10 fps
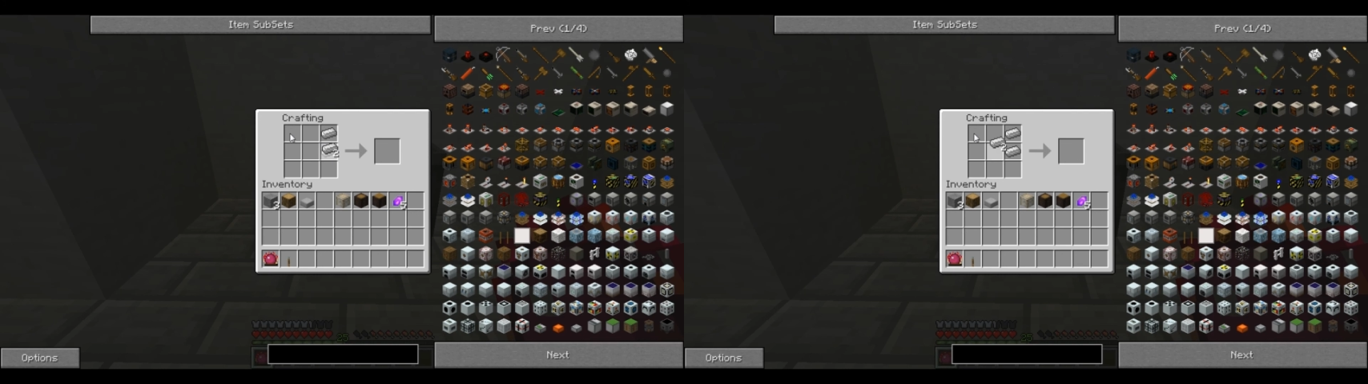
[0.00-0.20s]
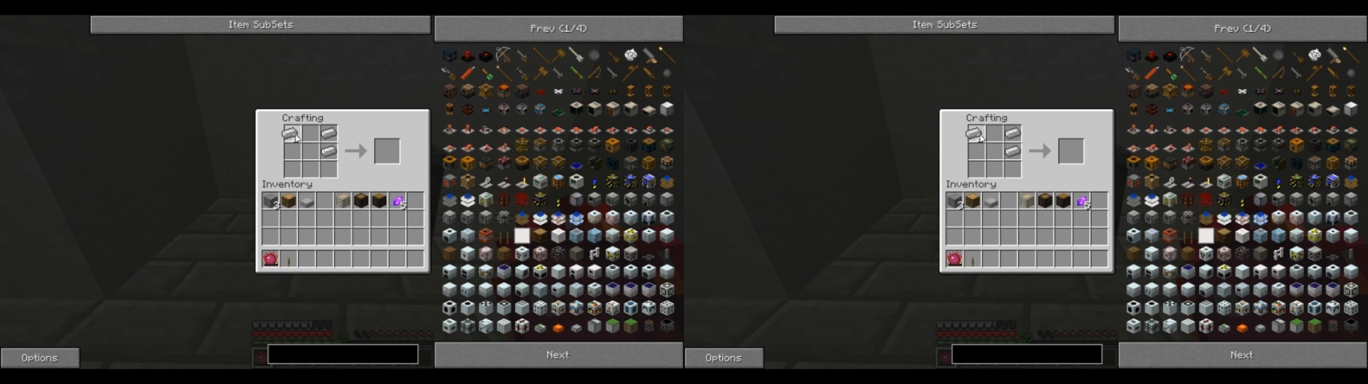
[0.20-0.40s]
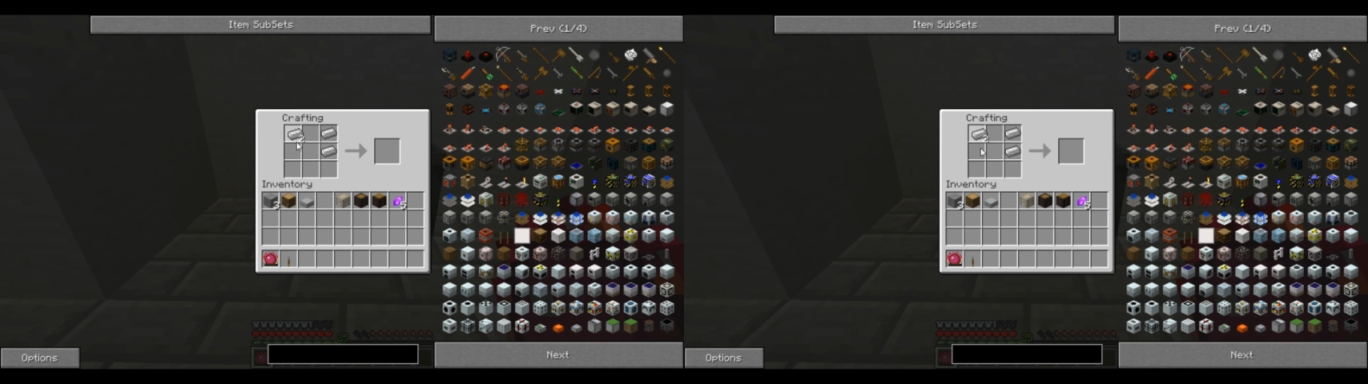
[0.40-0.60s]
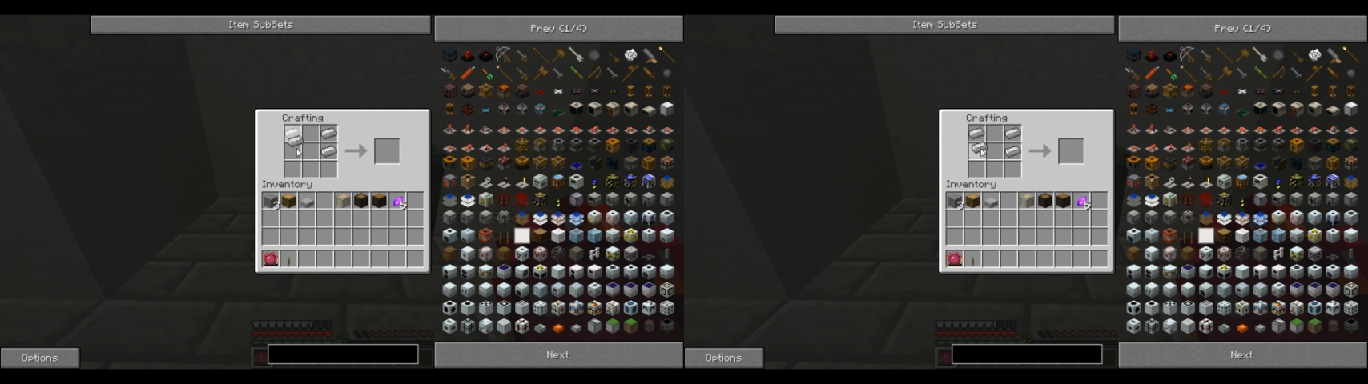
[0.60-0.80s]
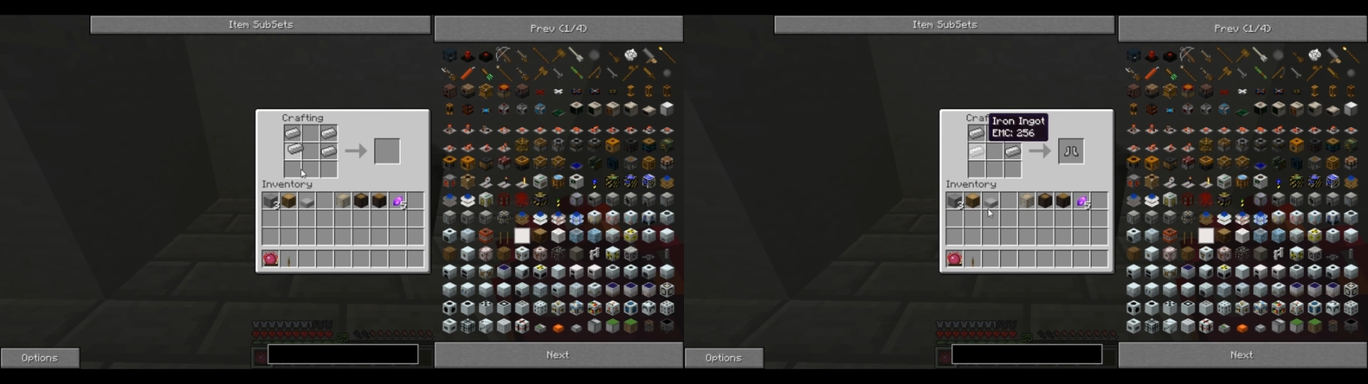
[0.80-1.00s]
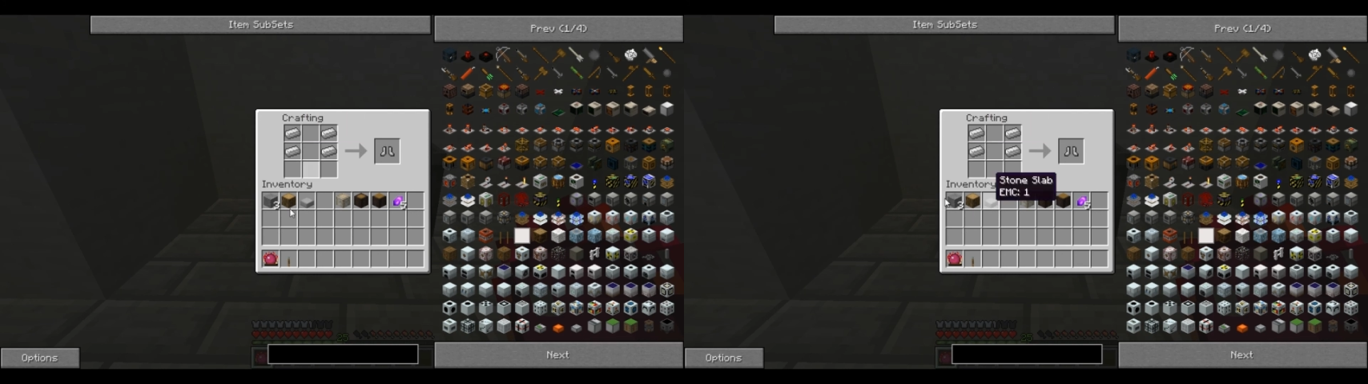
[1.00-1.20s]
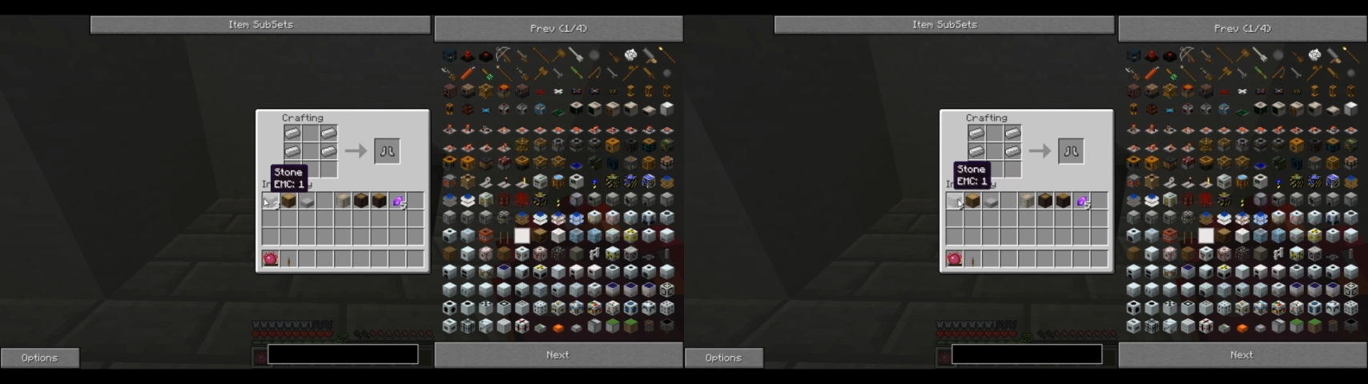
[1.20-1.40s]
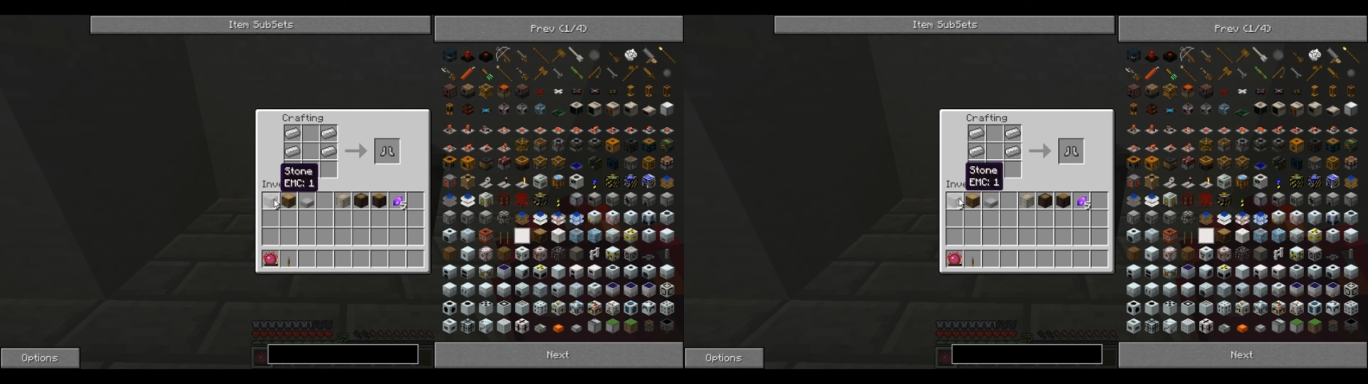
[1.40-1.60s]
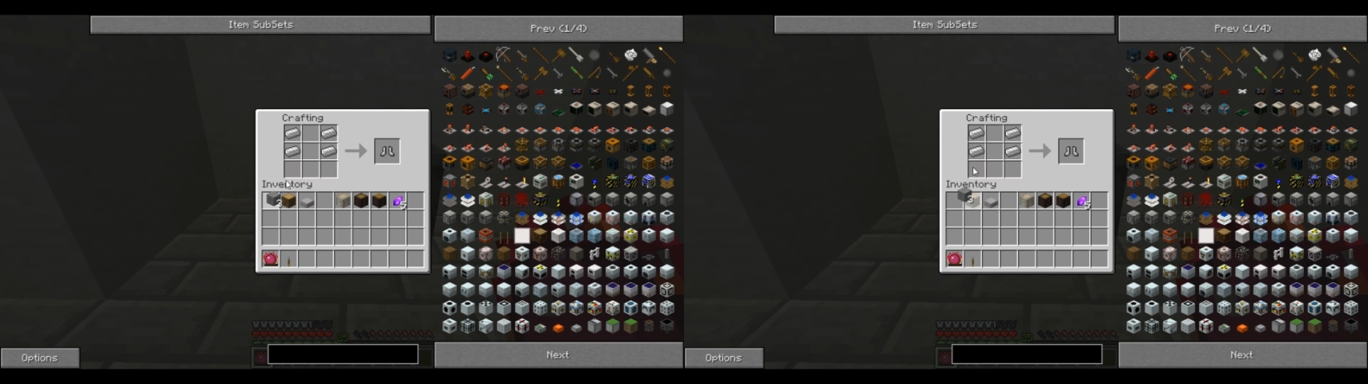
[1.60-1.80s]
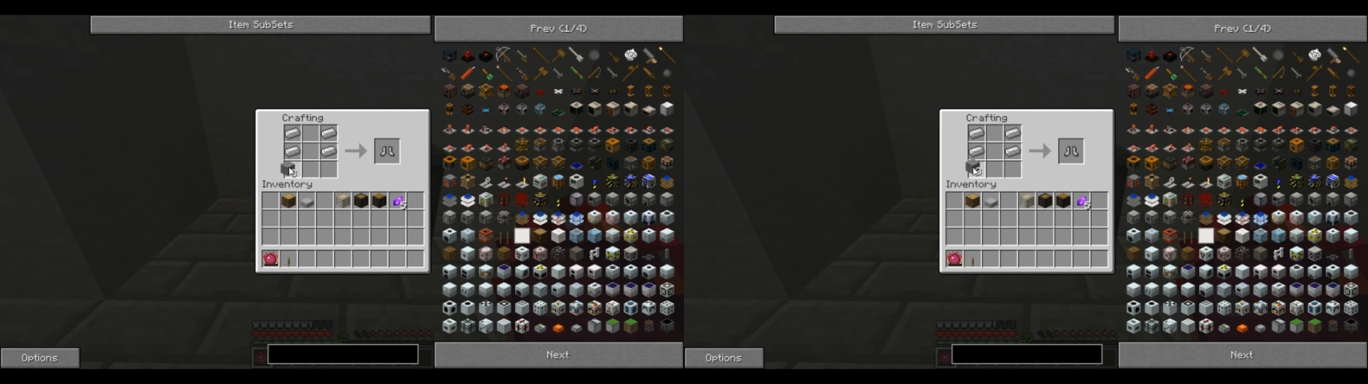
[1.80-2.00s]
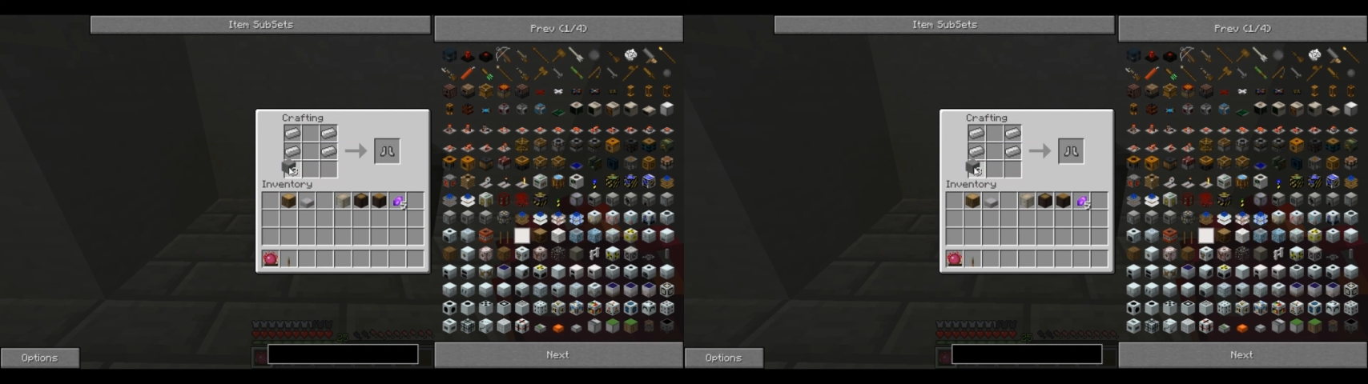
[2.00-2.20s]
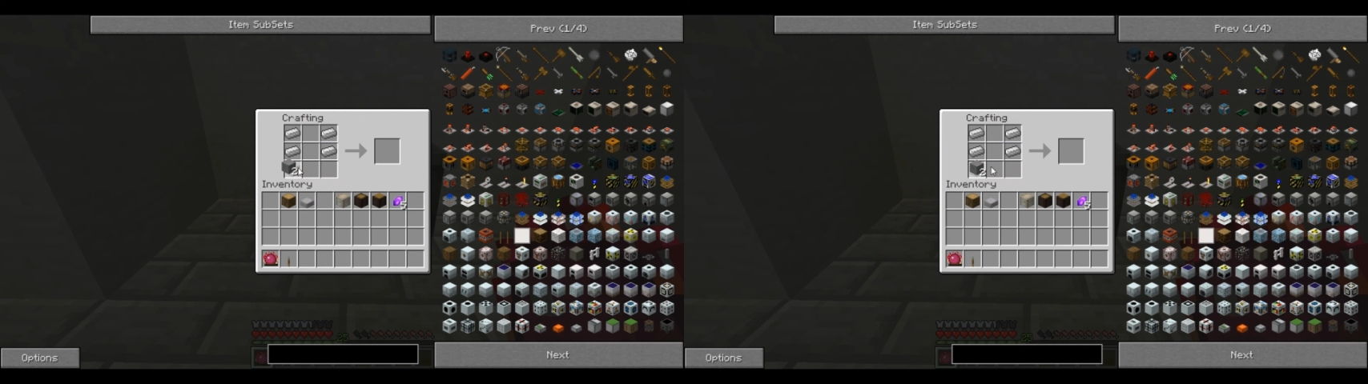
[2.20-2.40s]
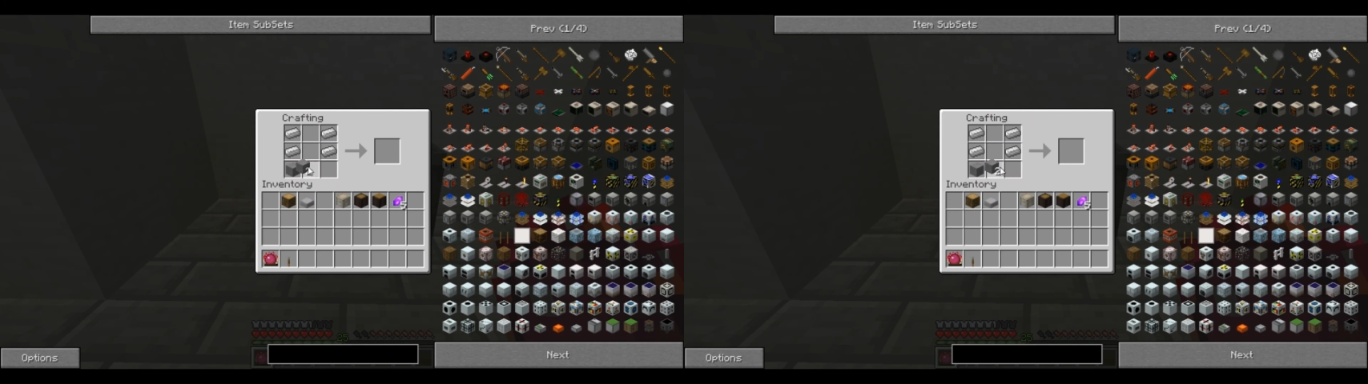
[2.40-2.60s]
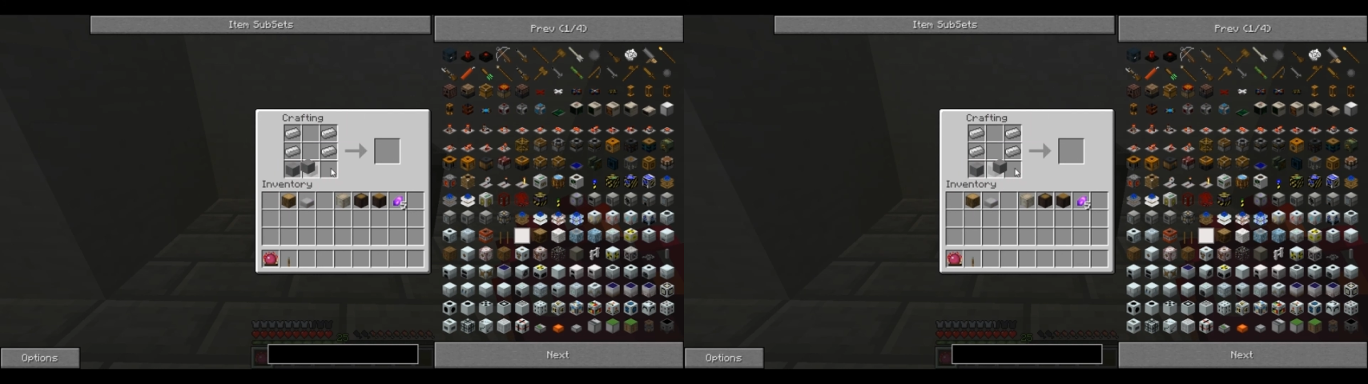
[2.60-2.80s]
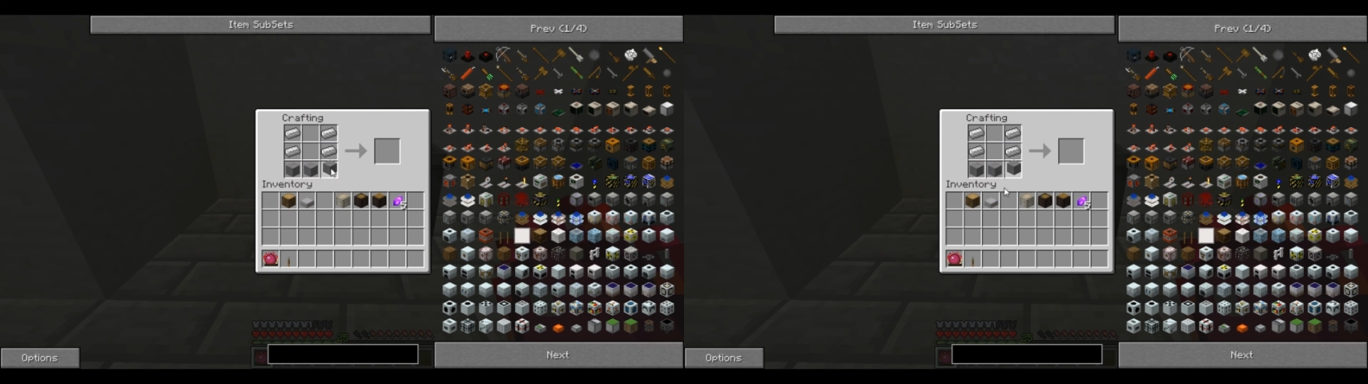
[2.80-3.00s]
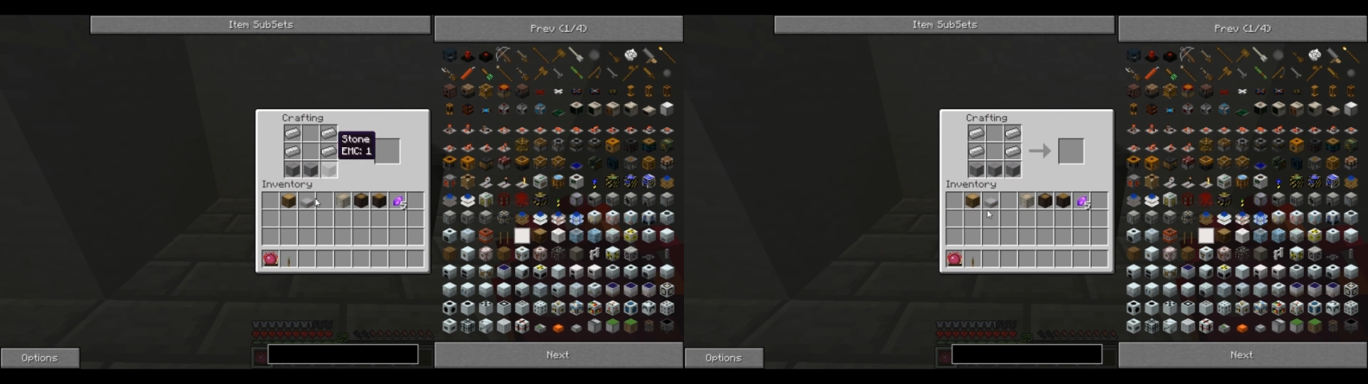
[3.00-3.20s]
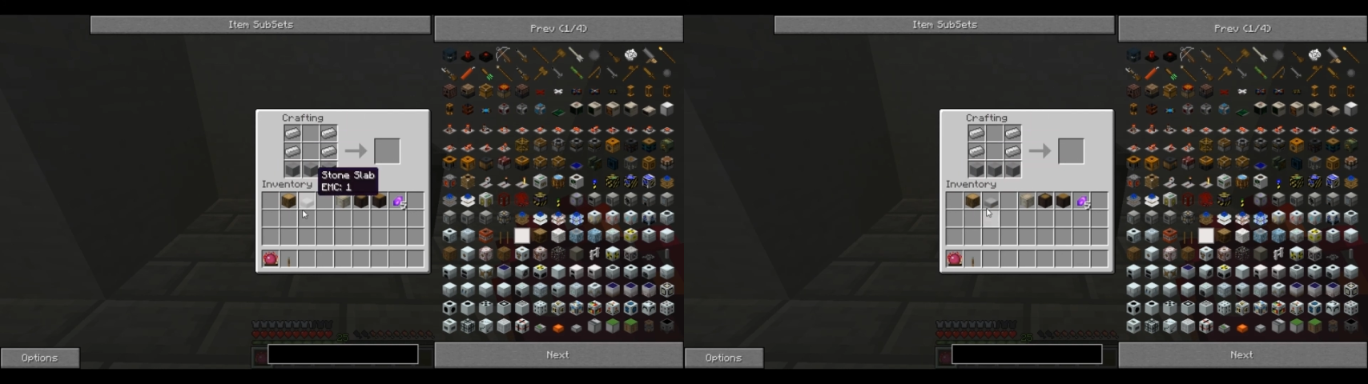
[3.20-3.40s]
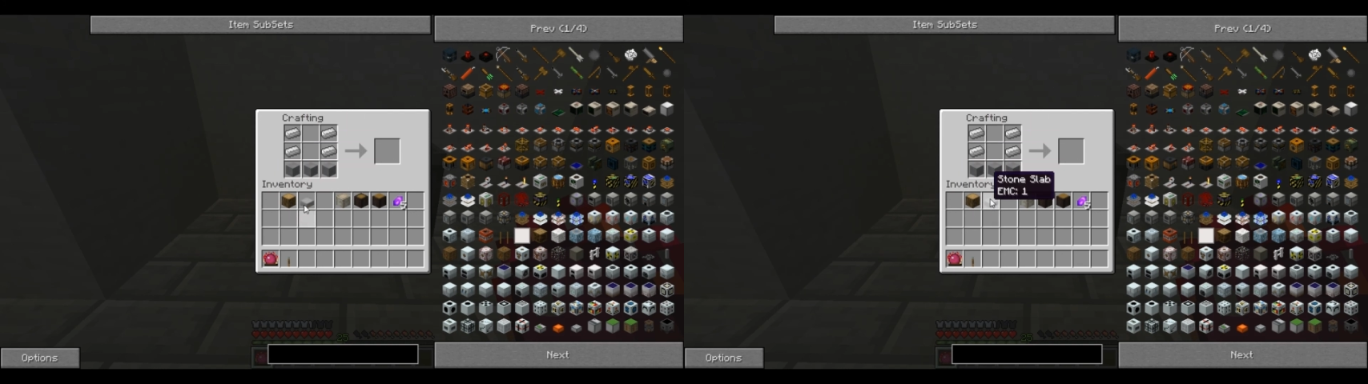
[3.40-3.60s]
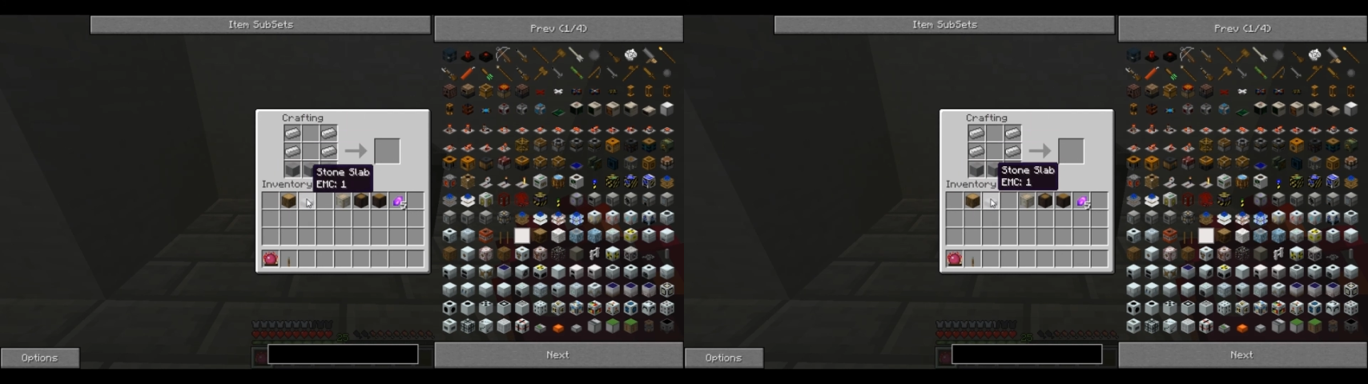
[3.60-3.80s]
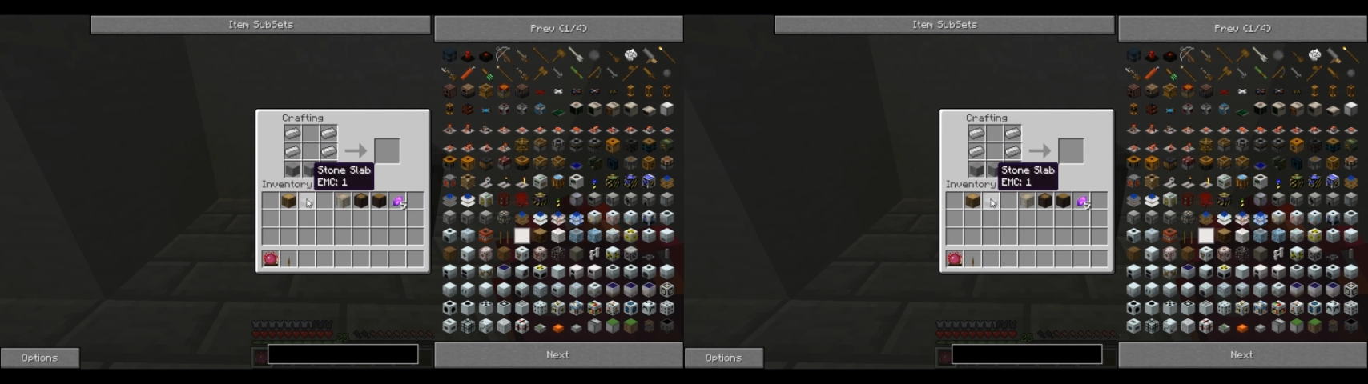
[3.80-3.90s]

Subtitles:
Nobody's mouth can be seen.